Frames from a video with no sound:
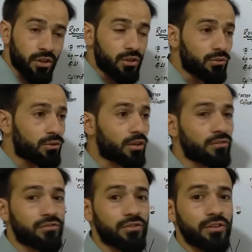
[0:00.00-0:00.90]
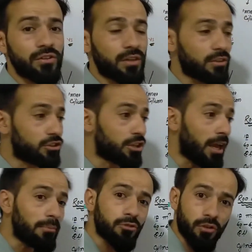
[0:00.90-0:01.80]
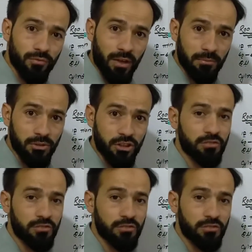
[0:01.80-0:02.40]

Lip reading: You can see the shapes of the objects,